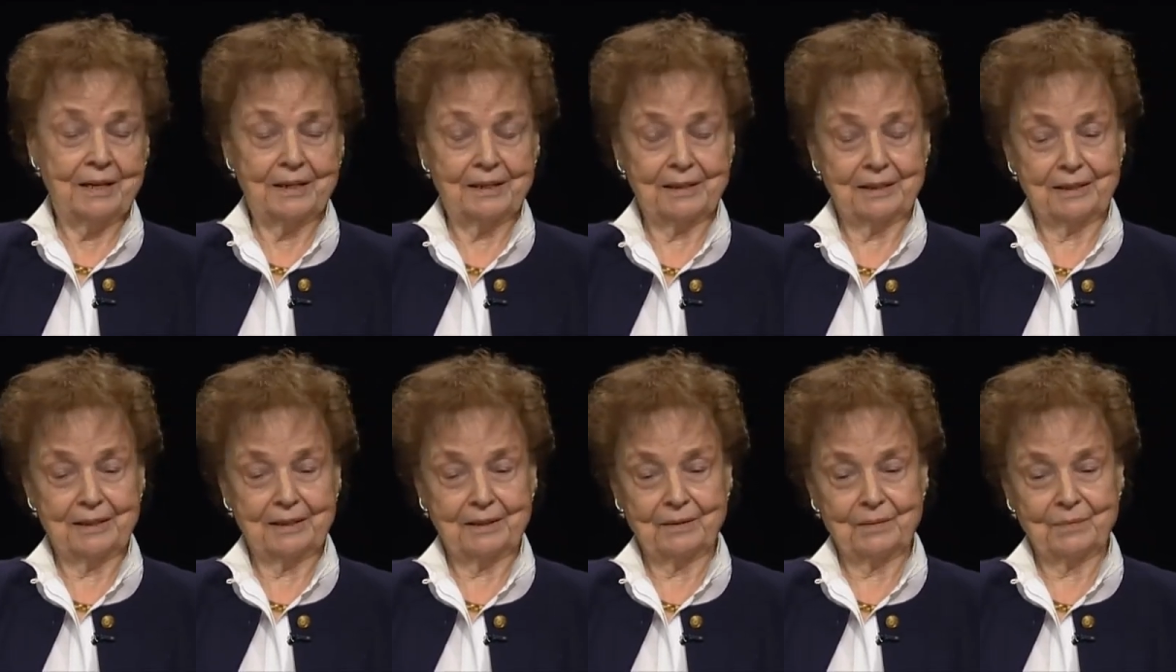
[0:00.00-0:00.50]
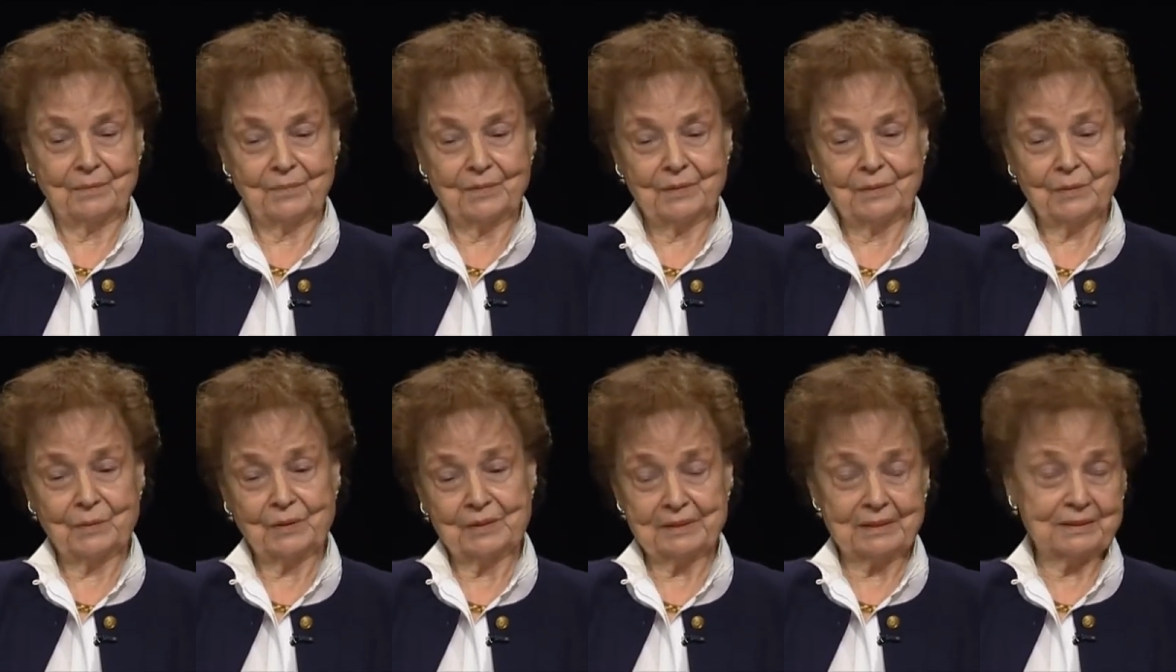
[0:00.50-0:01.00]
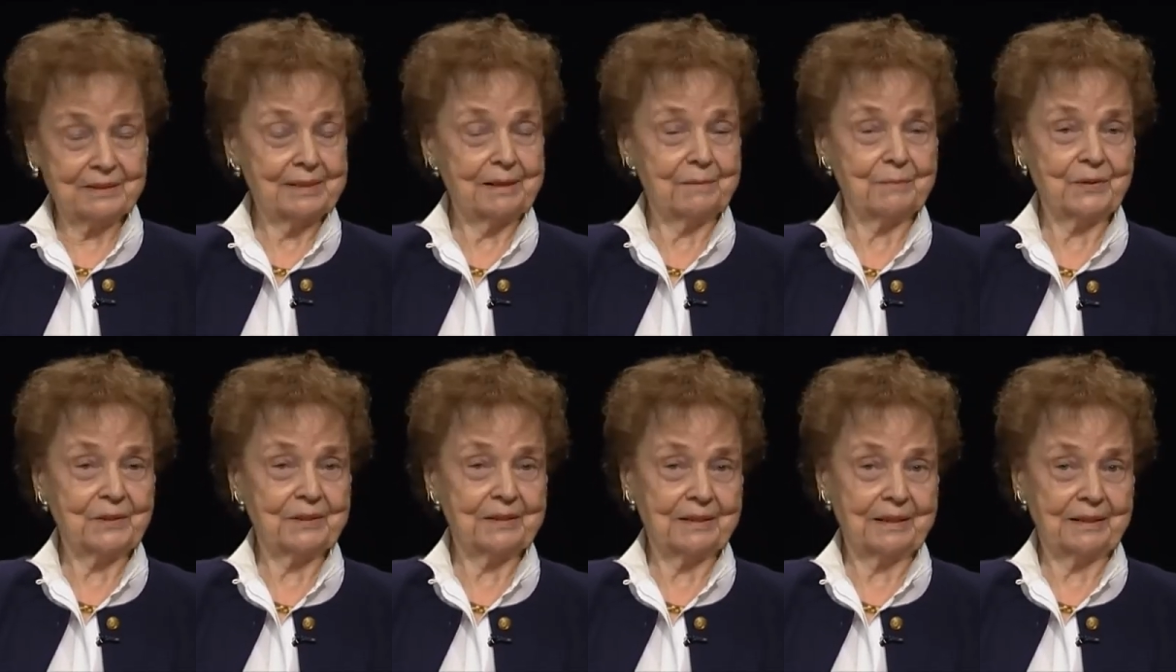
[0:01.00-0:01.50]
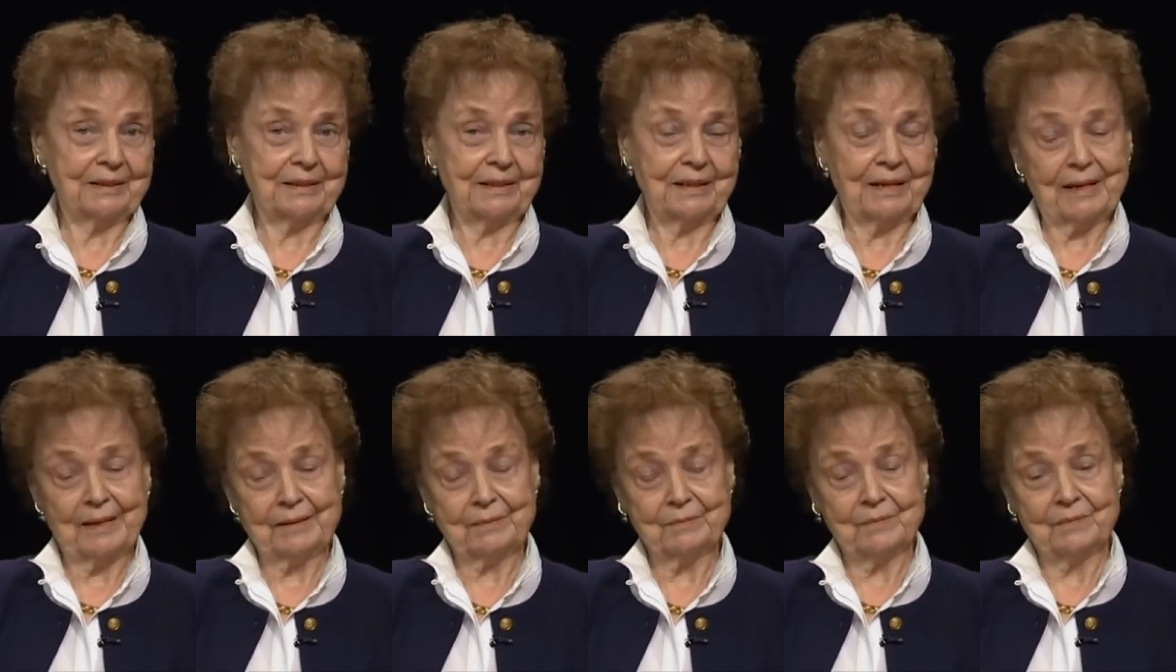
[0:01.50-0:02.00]
It wasn't something that
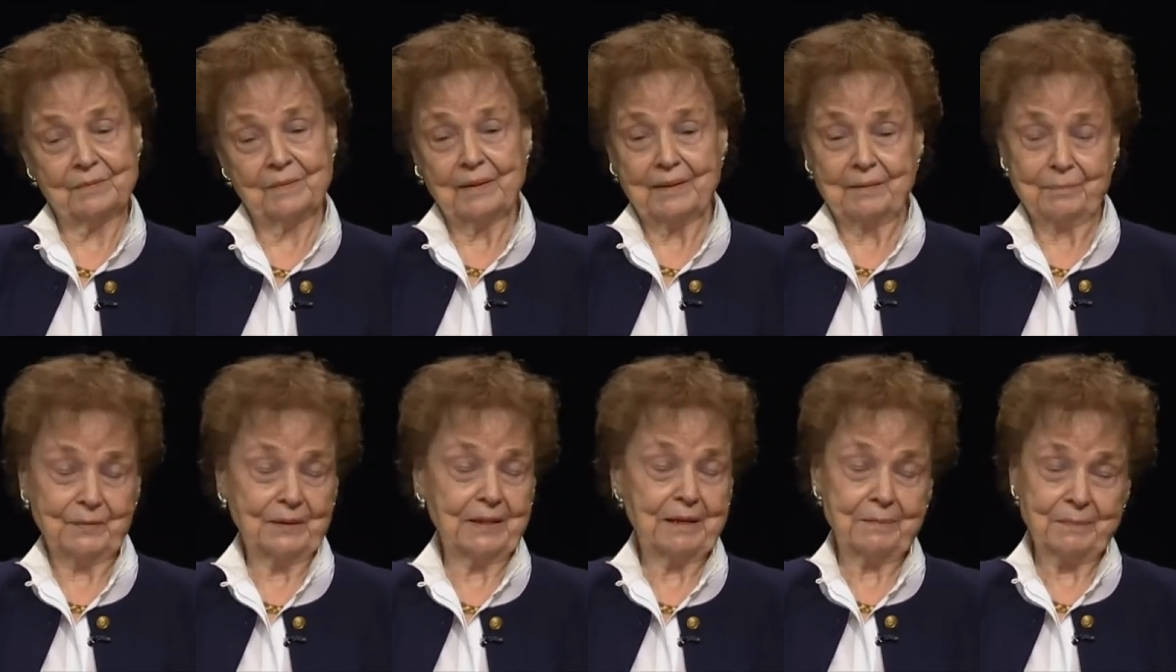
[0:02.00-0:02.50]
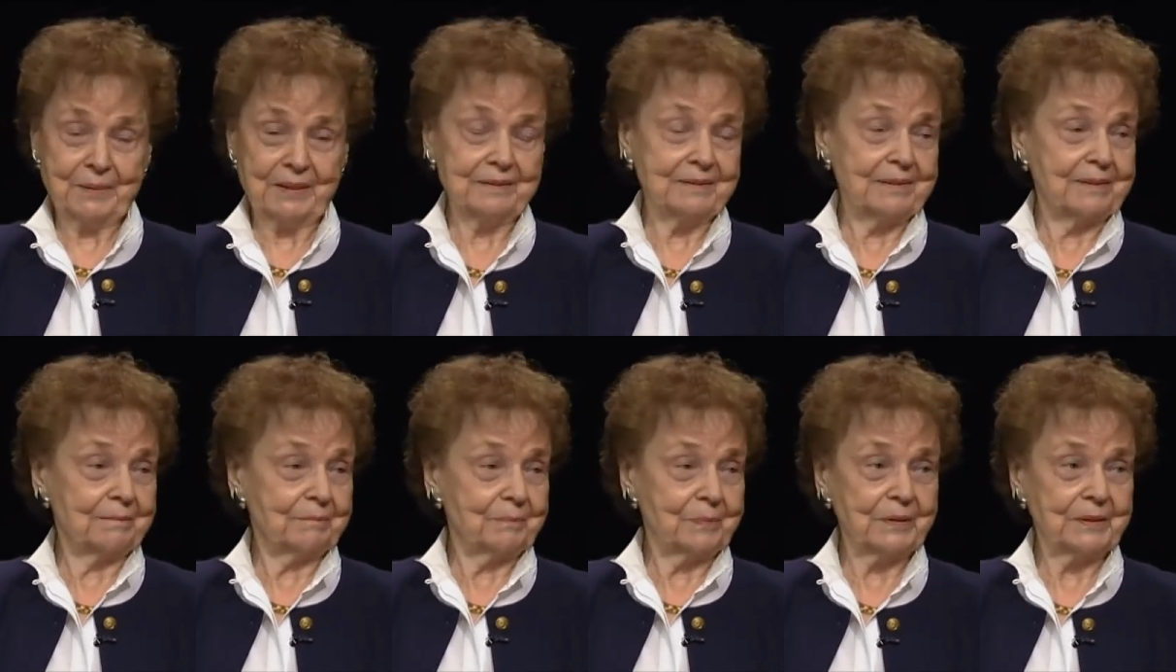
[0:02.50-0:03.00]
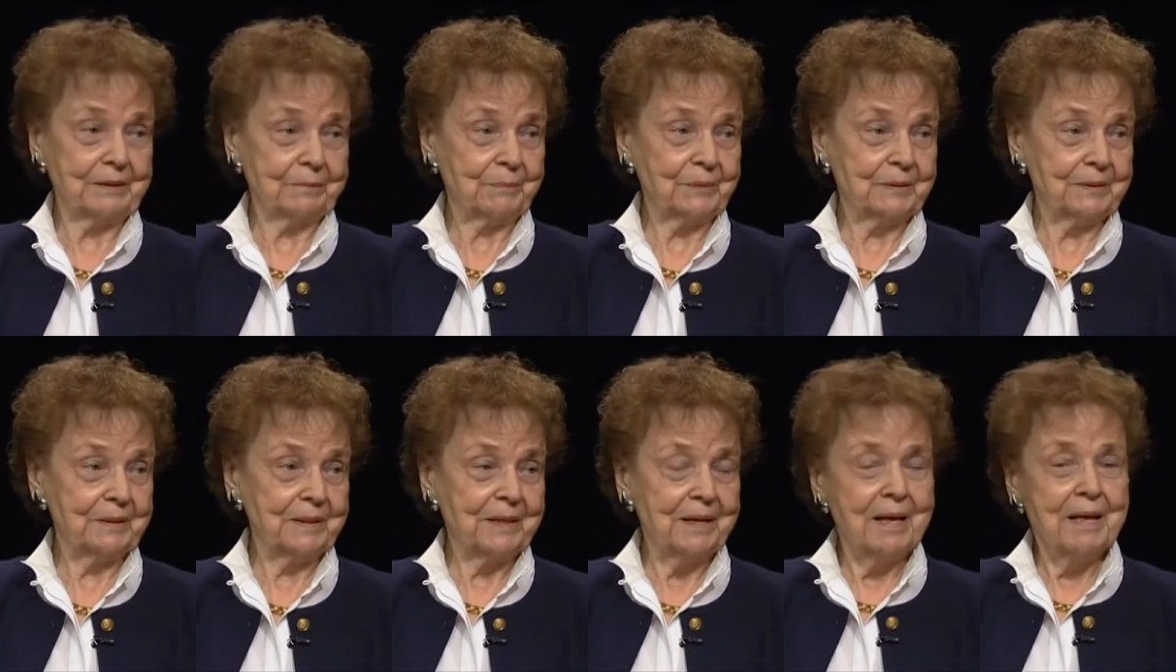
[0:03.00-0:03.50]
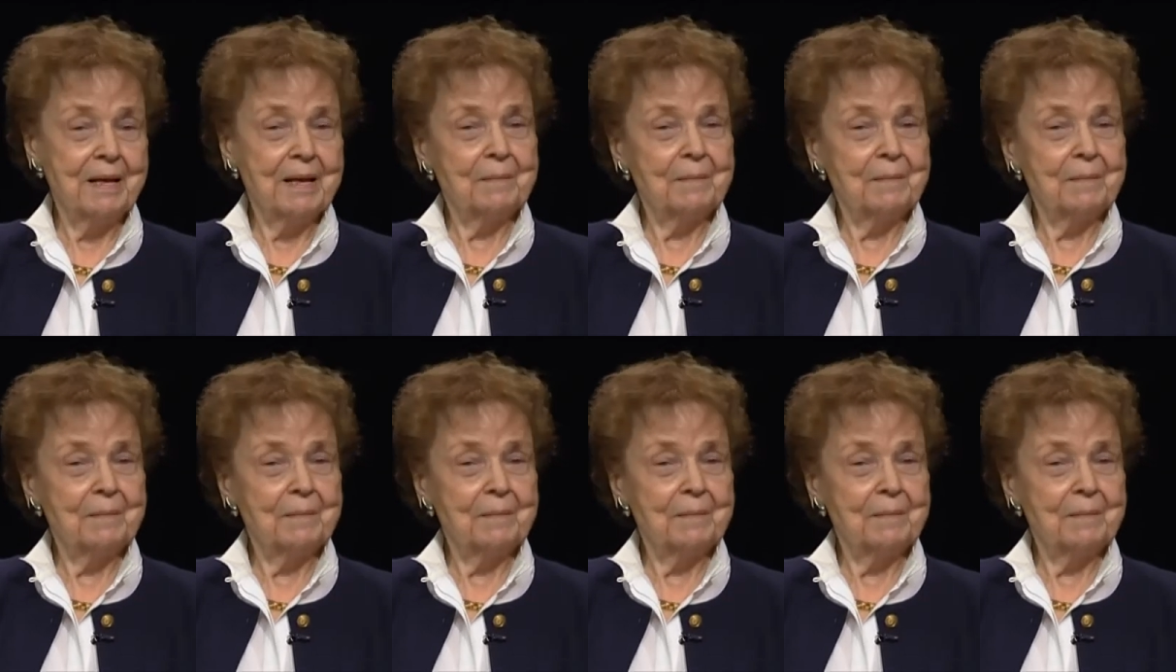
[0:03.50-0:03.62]
but I met some people.